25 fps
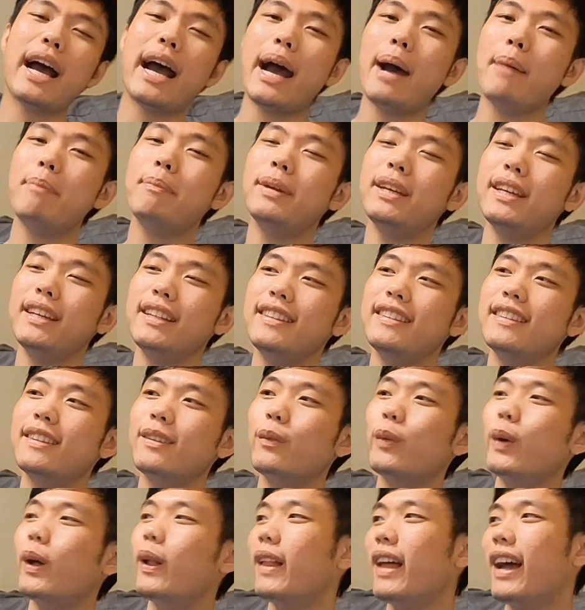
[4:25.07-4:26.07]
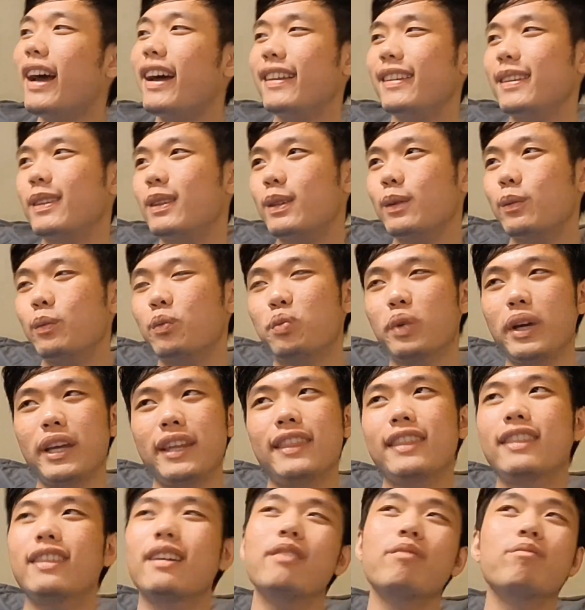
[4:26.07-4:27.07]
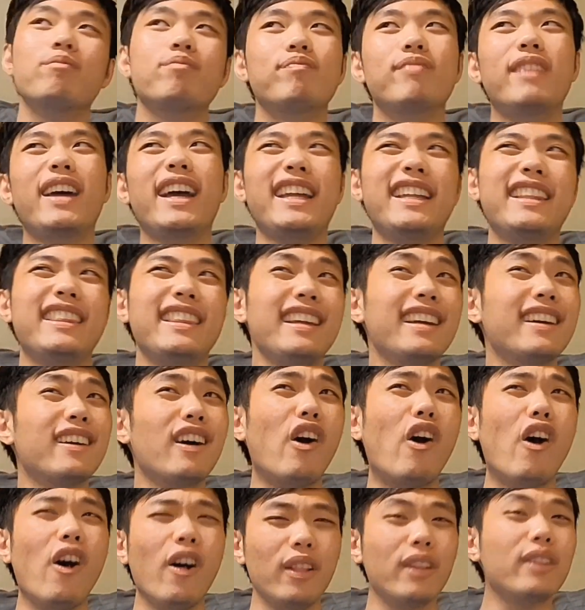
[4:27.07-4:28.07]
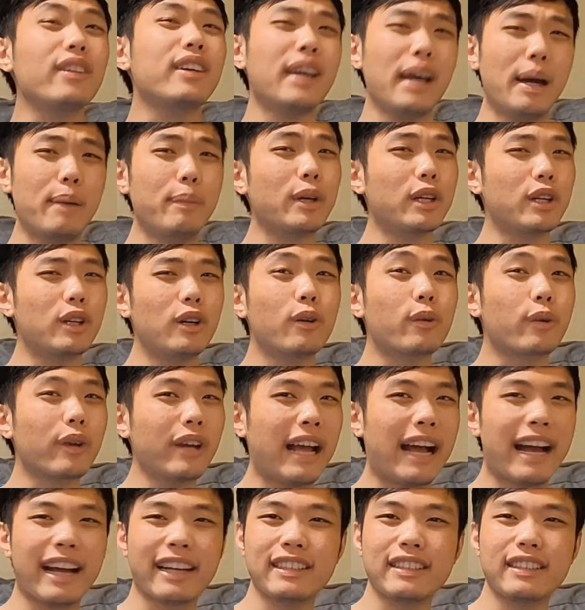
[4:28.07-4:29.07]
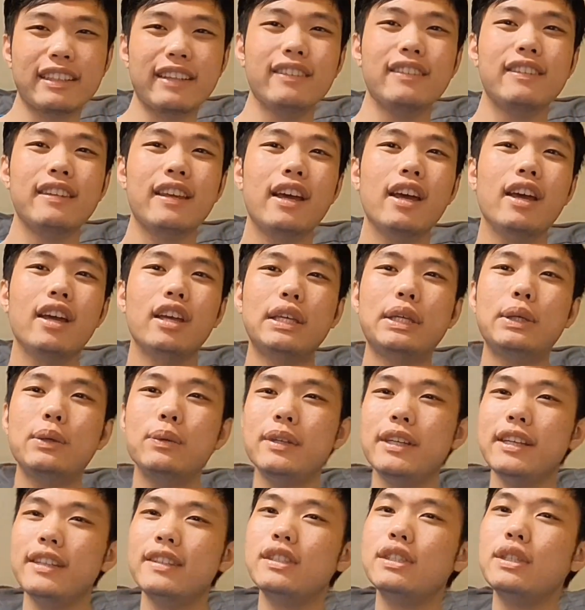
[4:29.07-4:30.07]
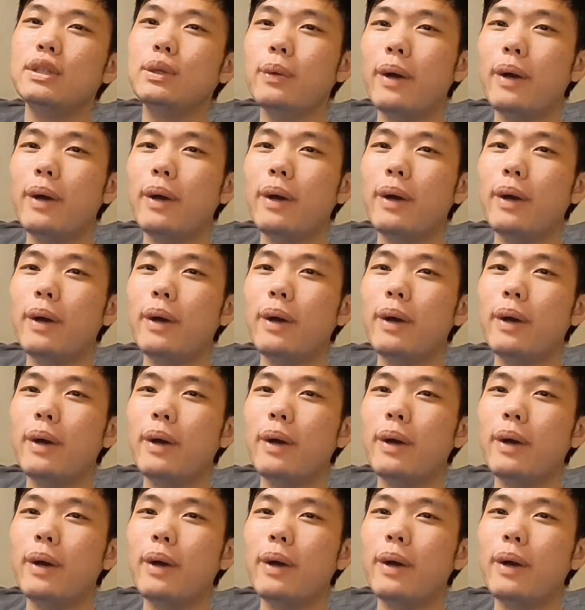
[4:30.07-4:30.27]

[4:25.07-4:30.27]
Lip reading: what happens, well, as with I think all chemical reactions, you need